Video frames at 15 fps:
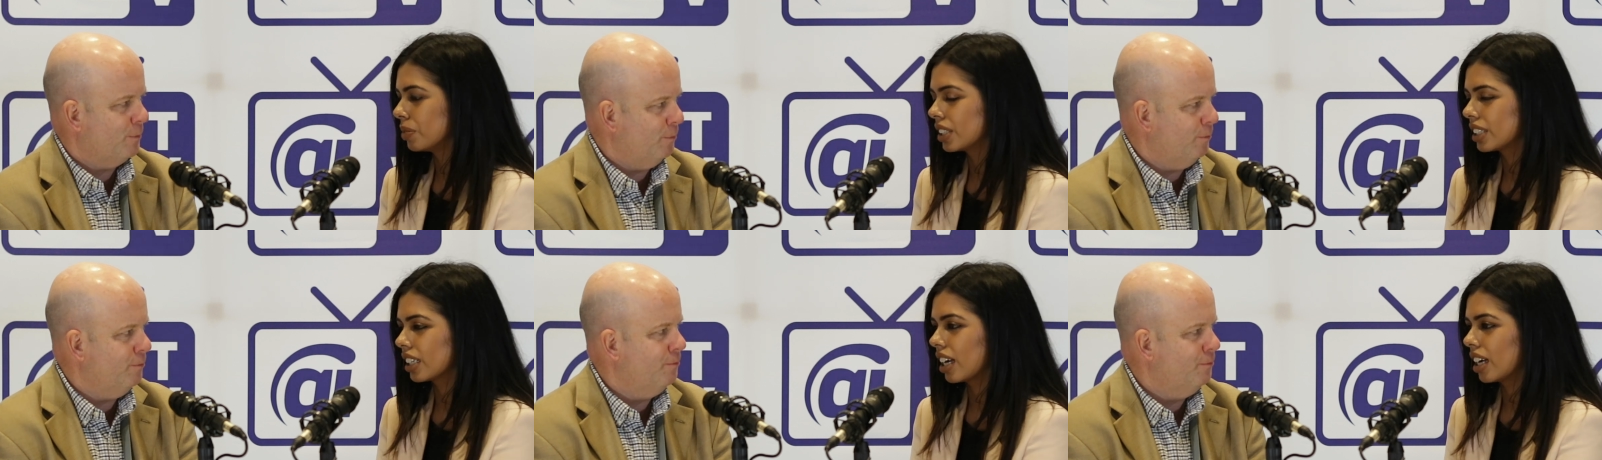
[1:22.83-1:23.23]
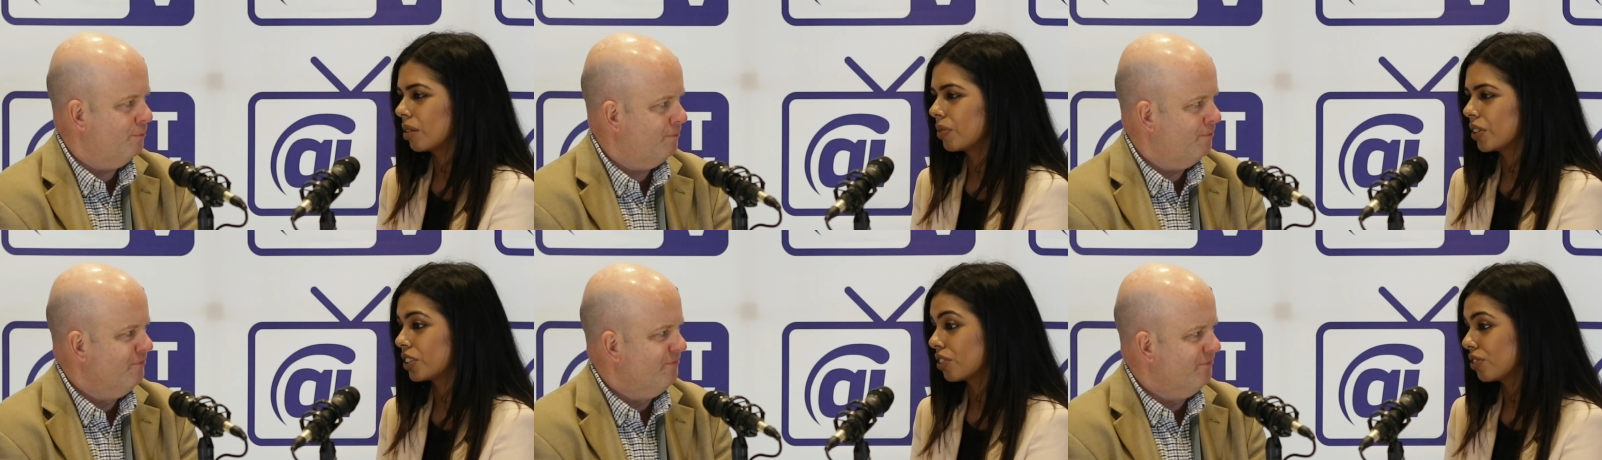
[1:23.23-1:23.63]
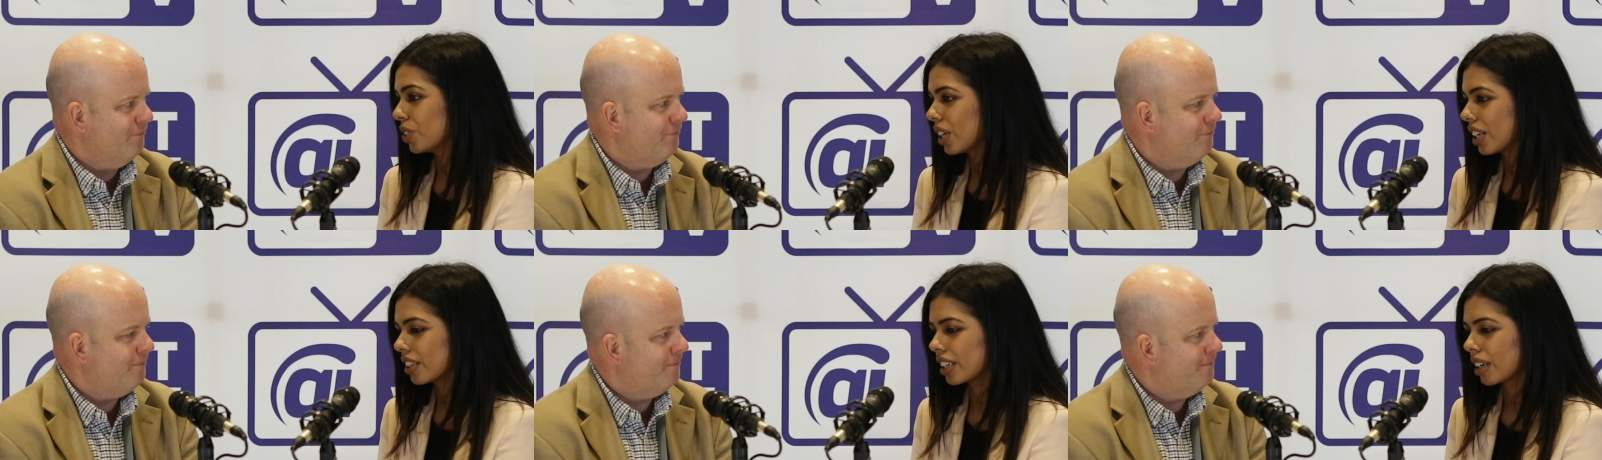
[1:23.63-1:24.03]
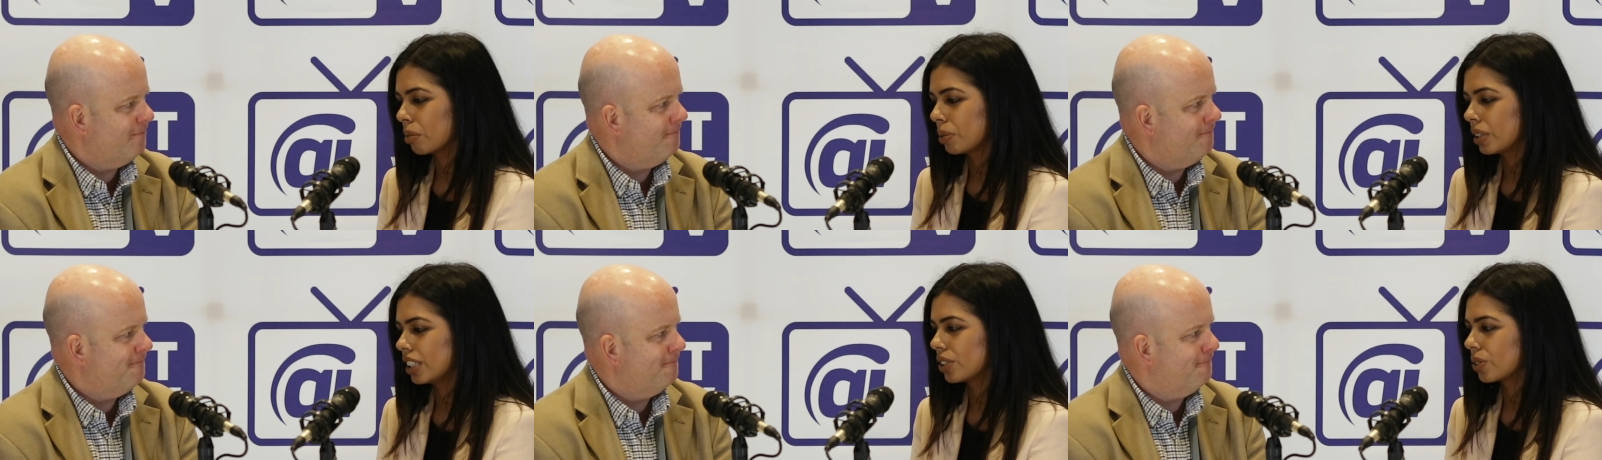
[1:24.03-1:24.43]
Speaker 1: Mm-hmm. Um, there's a few other
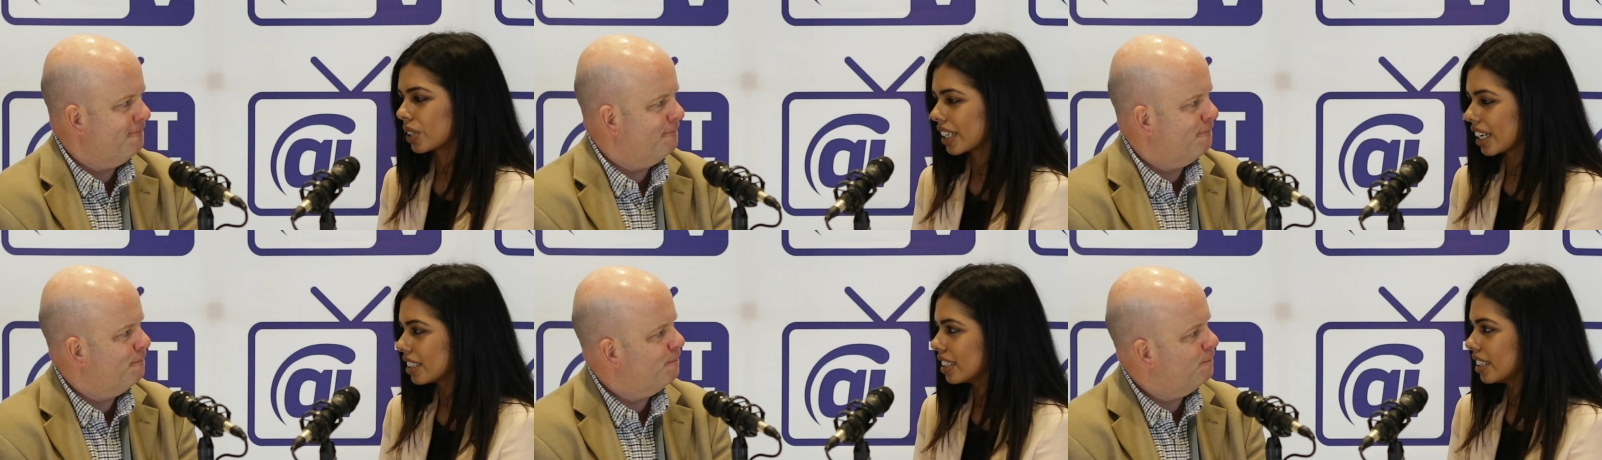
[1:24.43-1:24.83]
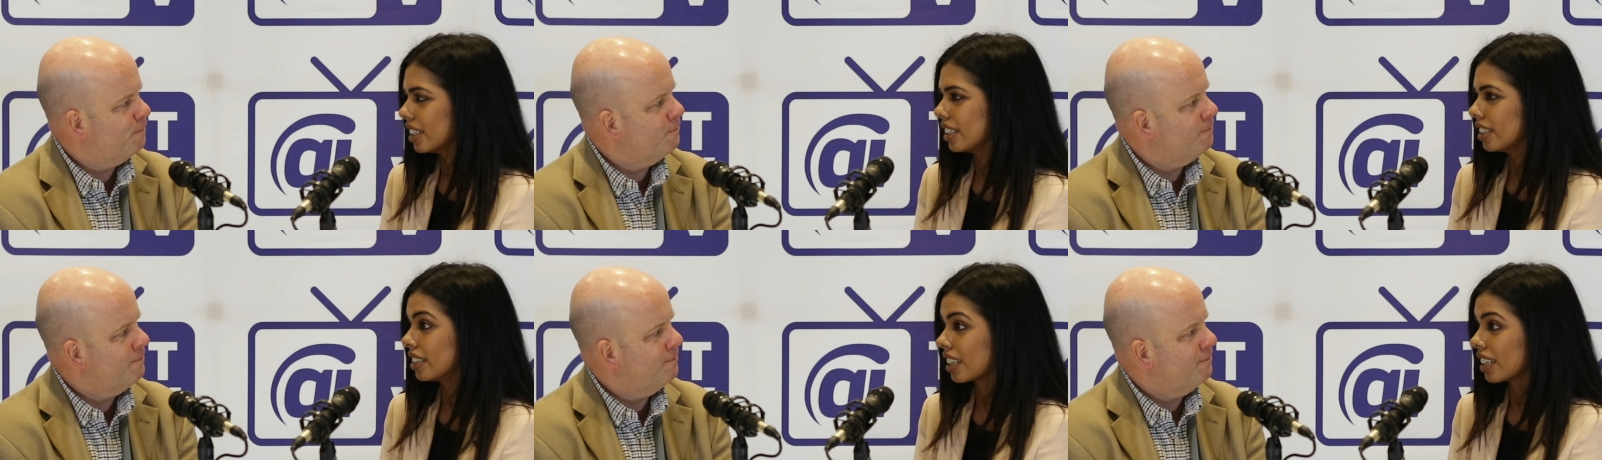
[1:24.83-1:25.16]
companies, Rigetti,